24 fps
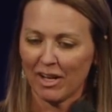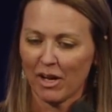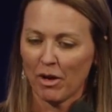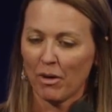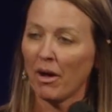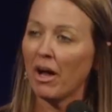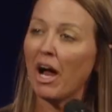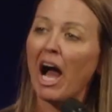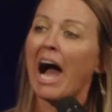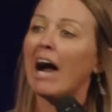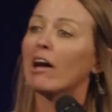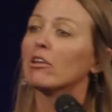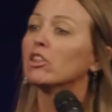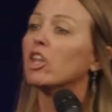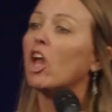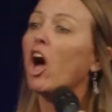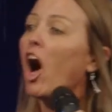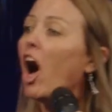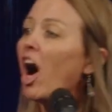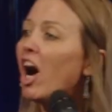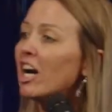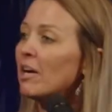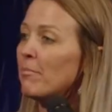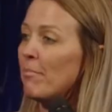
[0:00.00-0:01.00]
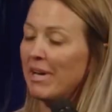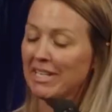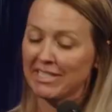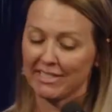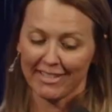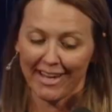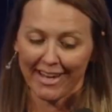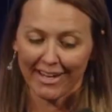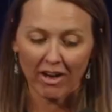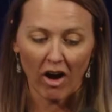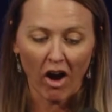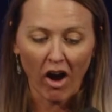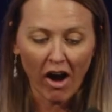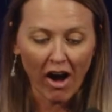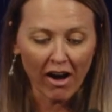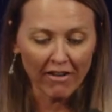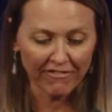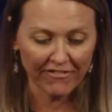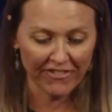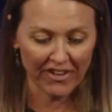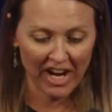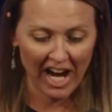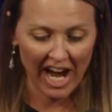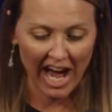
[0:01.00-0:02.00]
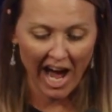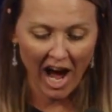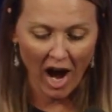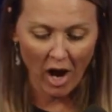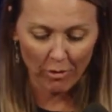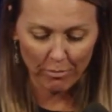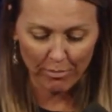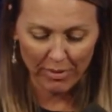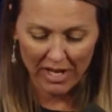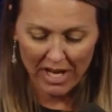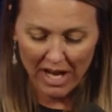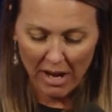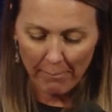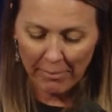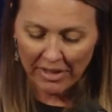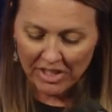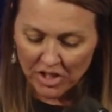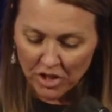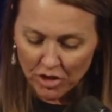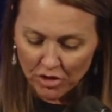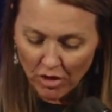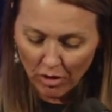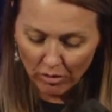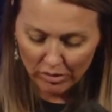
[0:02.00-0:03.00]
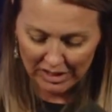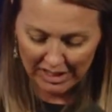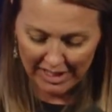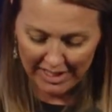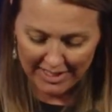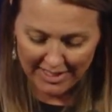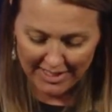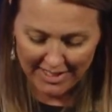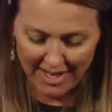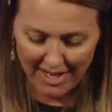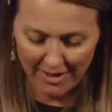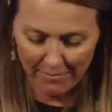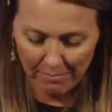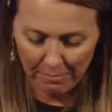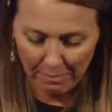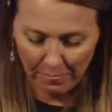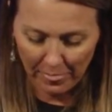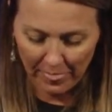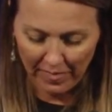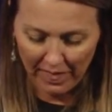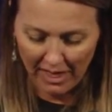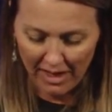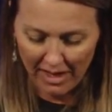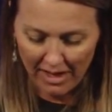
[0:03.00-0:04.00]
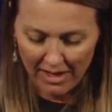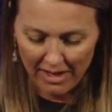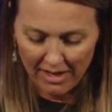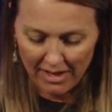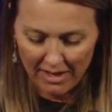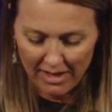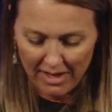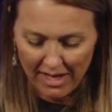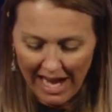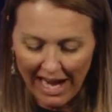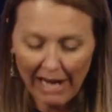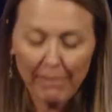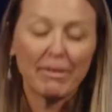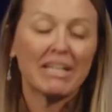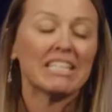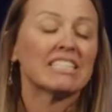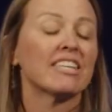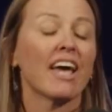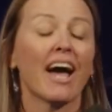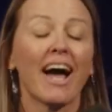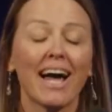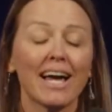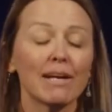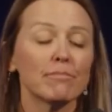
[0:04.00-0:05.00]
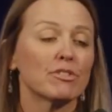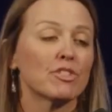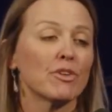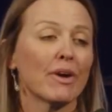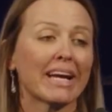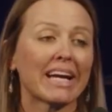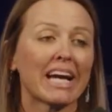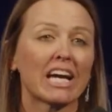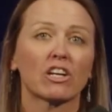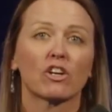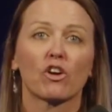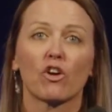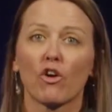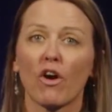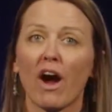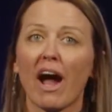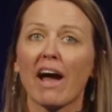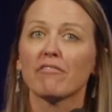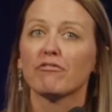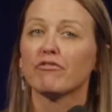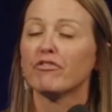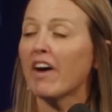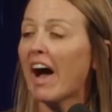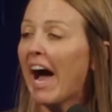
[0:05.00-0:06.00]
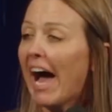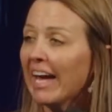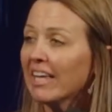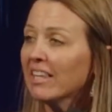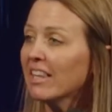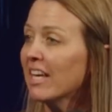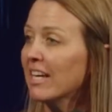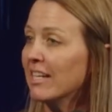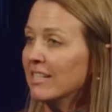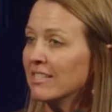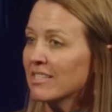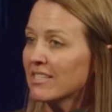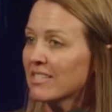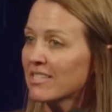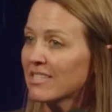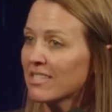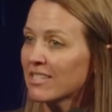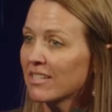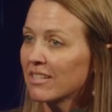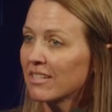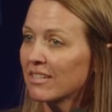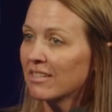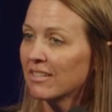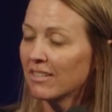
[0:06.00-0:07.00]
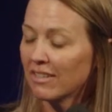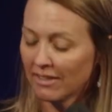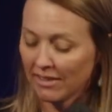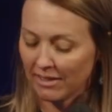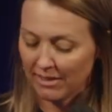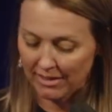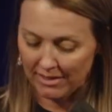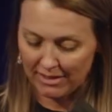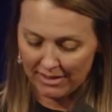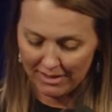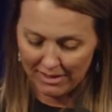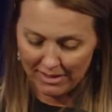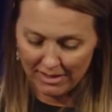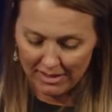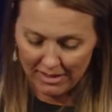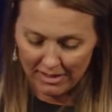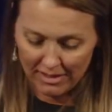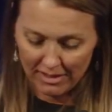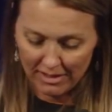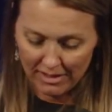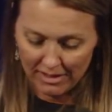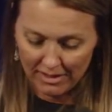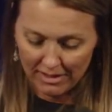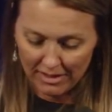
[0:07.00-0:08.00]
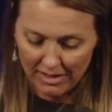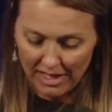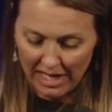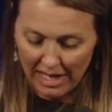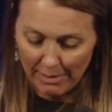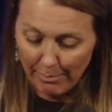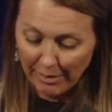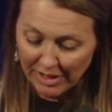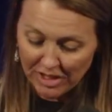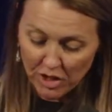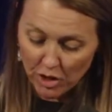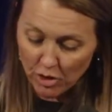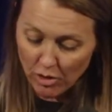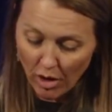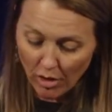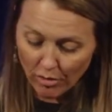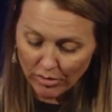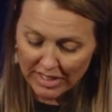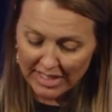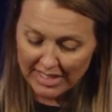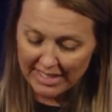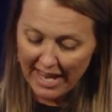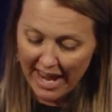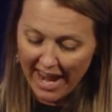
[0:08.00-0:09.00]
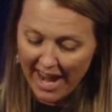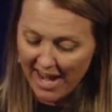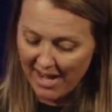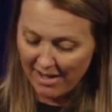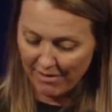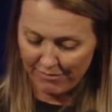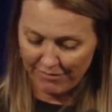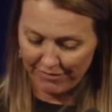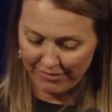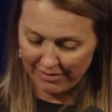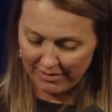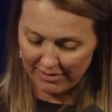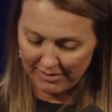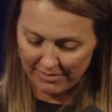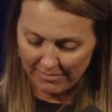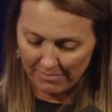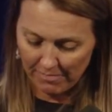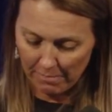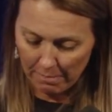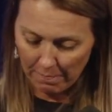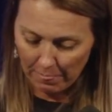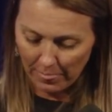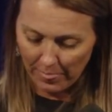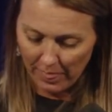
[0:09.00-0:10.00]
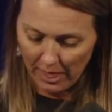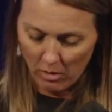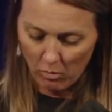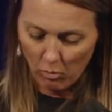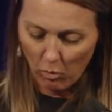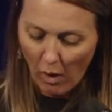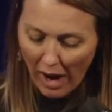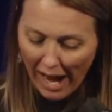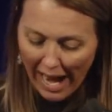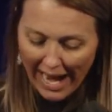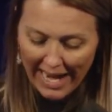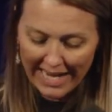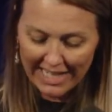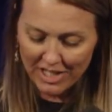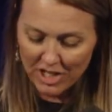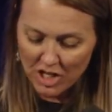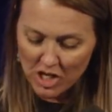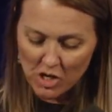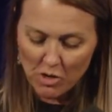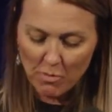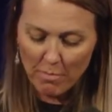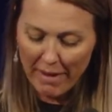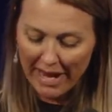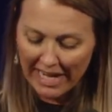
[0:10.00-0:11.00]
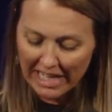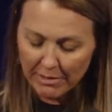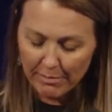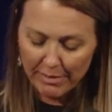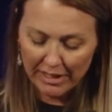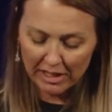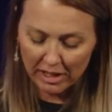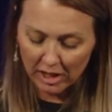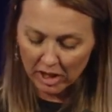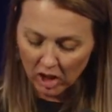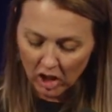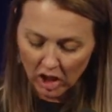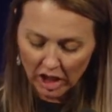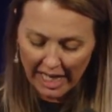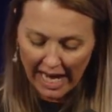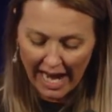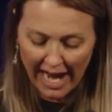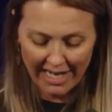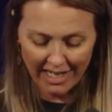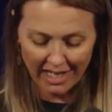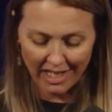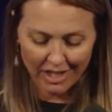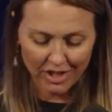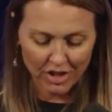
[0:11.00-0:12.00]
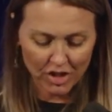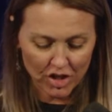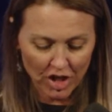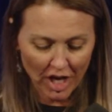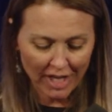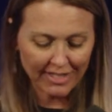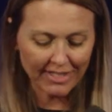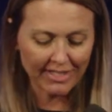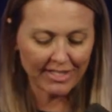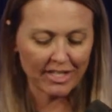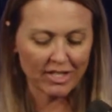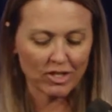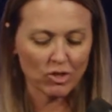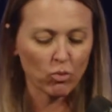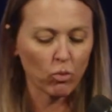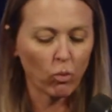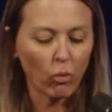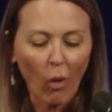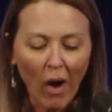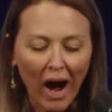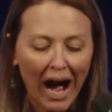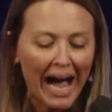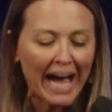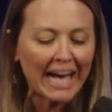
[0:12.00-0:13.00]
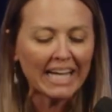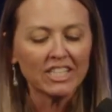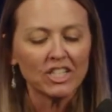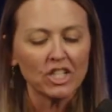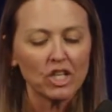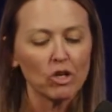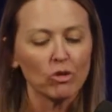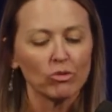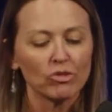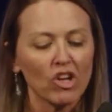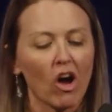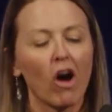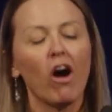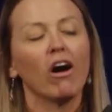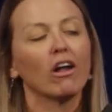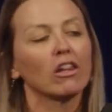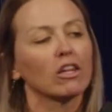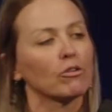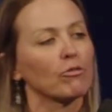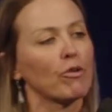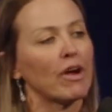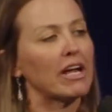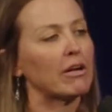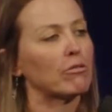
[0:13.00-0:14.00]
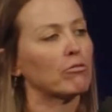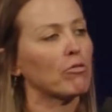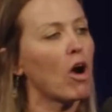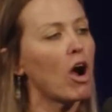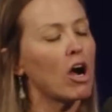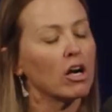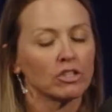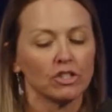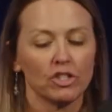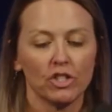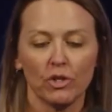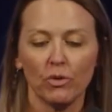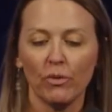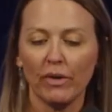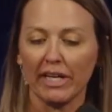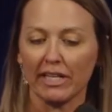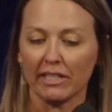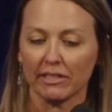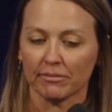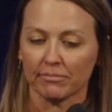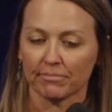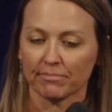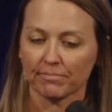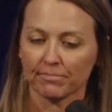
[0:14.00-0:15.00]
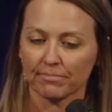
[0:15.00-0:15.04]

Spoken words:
How long must I call for help, but you don't listen? How many times do I gotta cry violence, but you don't save? Why do you make me look at injustice? Why do you tolerate wrongdoing?